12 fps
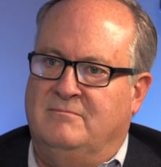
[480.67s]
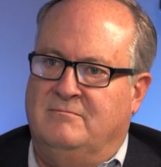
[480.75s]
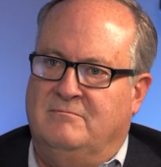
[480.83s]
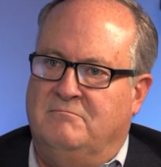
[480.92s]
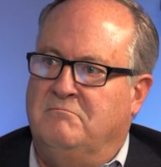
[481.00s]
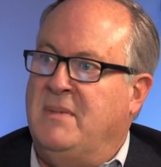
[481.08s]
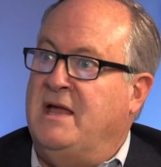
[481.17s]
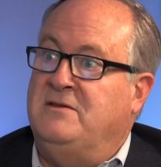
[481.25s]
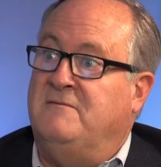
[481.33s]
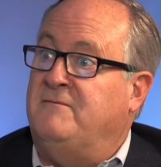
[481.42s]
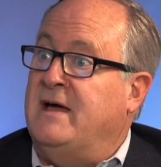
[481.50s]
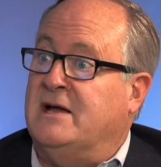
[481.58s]

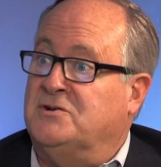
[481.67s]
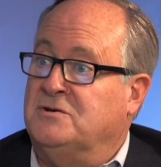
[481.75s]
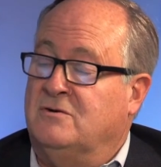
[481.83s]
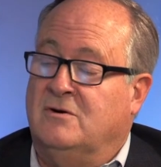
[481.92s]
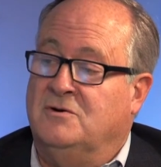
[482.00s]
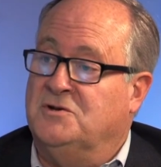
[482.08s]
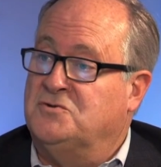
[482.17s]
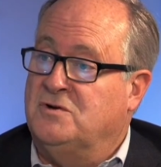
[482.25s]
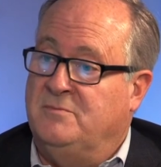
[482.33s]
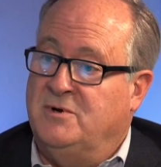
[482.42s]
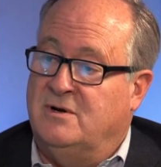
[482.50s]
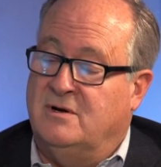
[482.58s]
manufacturer or
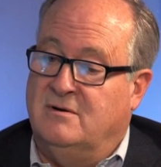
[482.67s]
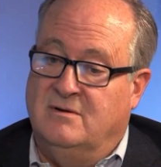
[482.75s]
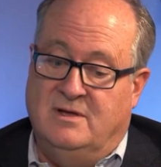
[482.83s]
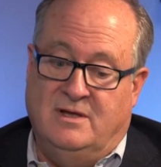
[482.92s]
distributor,